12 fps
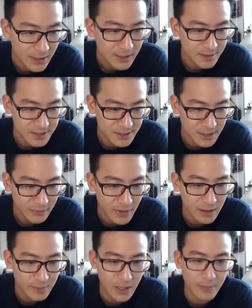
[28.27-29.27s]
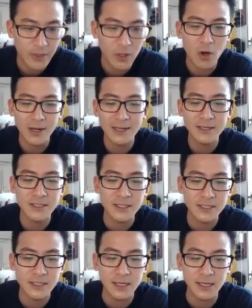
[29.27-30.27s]
Discover how to become an online
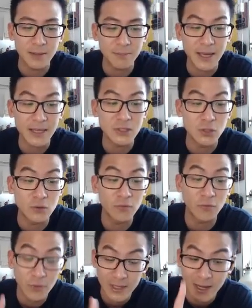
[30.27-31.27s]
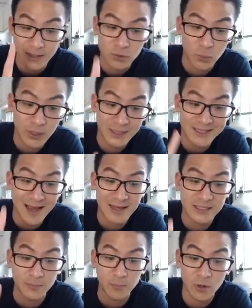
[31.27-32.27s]
assistant and get paid to do freelance work,
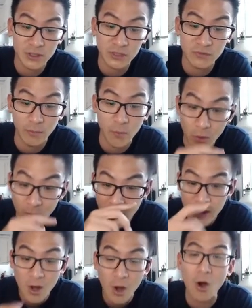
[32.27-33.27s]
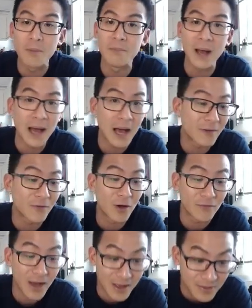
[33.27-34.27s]
tasks, and projects from home on behalf
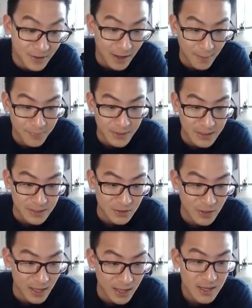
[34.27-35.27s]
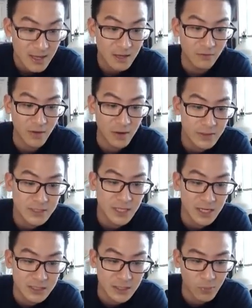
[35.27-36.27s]
of other companies. Okay, various
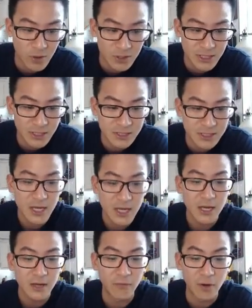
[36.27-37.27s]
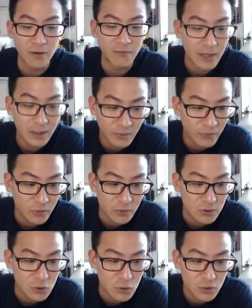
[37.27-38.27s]
tasks and projects available for you
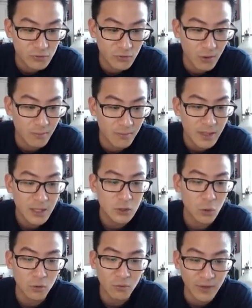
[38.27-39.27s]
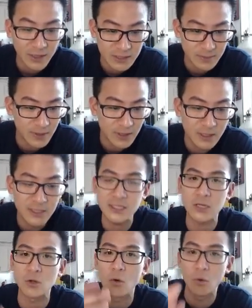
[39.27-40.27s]
to choose from. Total flexibility,
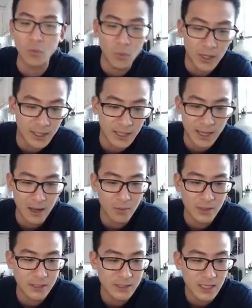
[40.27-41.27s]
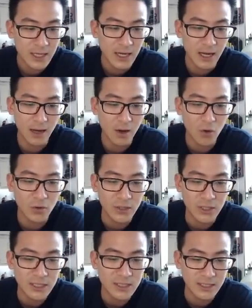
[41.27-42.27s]
set your own working hours. All you
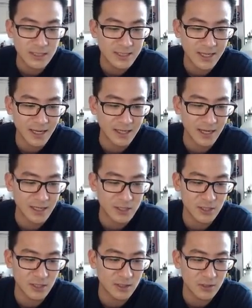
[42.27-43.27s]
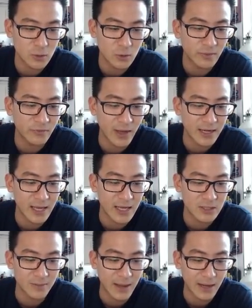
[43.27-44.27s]
need is an internet connection, suitable for any
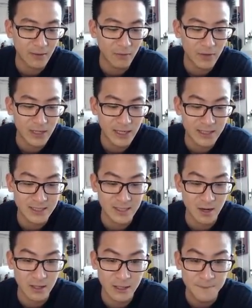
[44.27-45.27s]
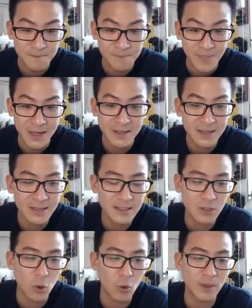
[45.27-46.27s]
age or background, ready to get started. And then it lists
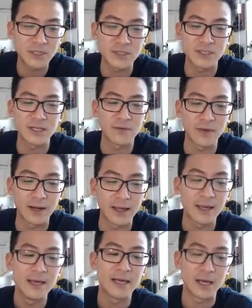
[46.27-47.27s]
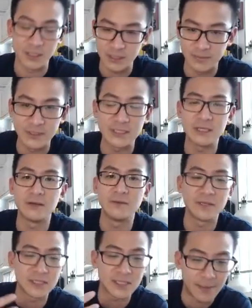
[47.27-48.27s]
a whole bunch of stuff here like customer
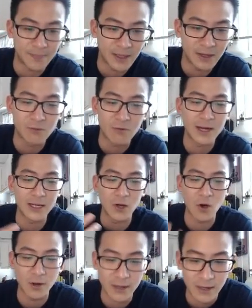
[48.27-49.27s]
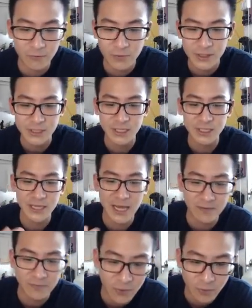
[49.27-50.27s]
service, typing and writing, online research,
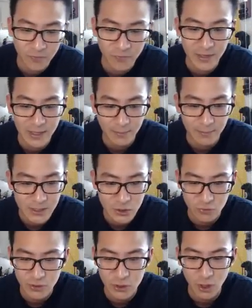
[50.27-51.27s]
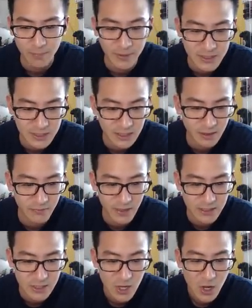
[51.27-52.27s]
envelope filling, mystery shopping
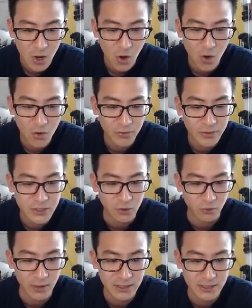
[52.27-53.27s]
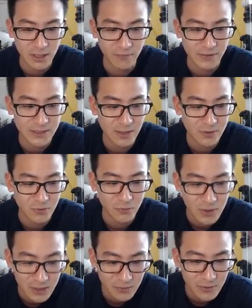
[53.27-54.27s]
surveys, all this great stuff. It sounds
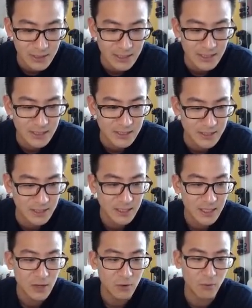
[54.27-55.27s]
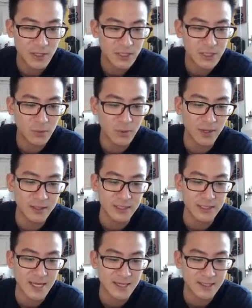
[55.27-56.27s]
really, really easy. Register with us, it
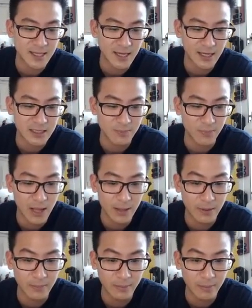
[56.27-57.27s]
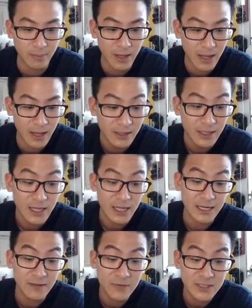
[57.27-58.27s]
takes seconds, blah, blah, blah, blah, blah. It
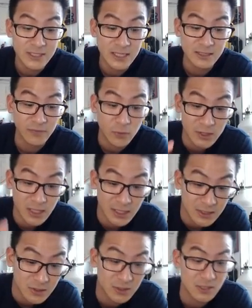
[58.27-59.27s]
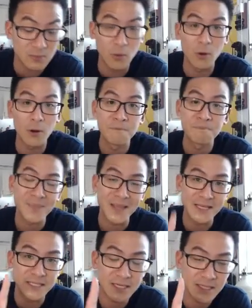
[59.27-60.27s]
even says, if you dig into this more, it
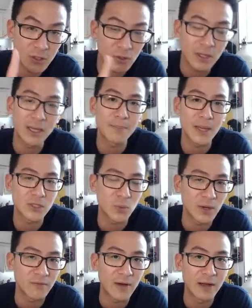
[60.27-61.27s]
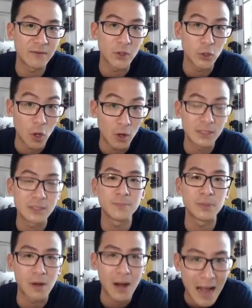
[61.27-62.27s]
says that you can get paid $25
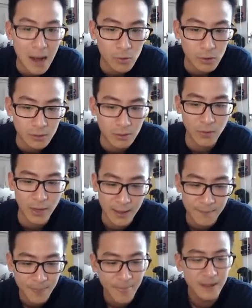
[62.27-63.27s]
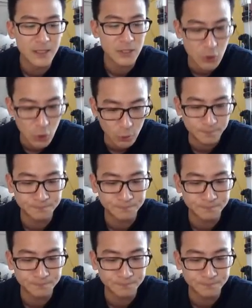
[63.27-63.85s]
per hour, okay? So,